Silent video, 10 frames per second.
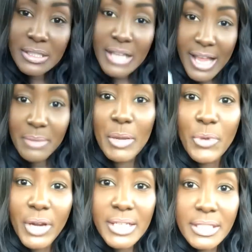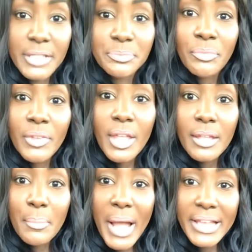I can make more content.
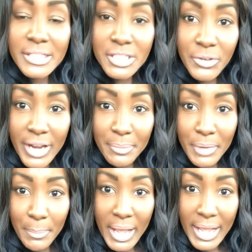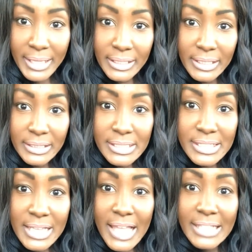My Instagram, mine
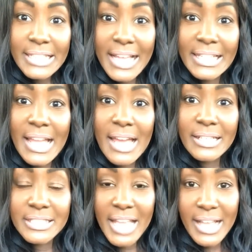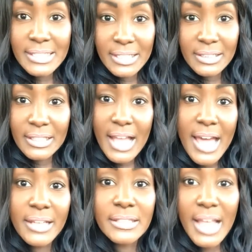is Tyliana Jackson.
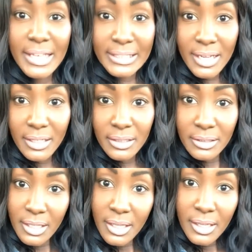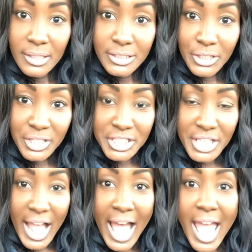Got it, Tyliana.
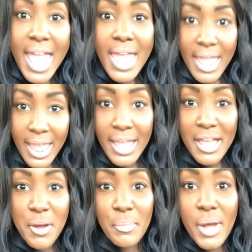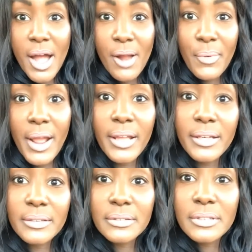Tonisha, I am. All
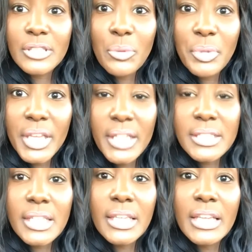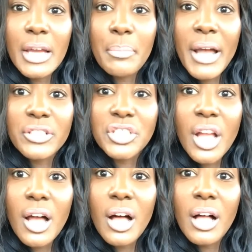right. So BET about
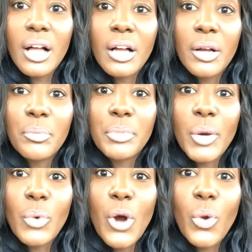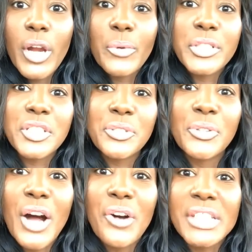y'all, but won't work with
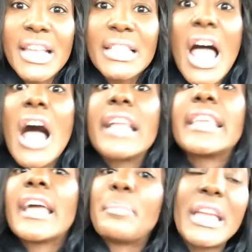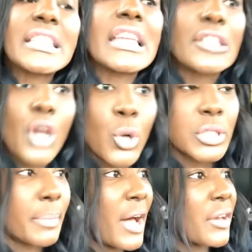you, Oni says. Yeah, BET
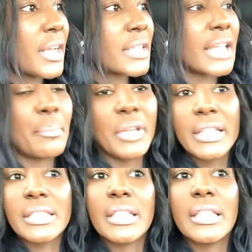knows about us and BET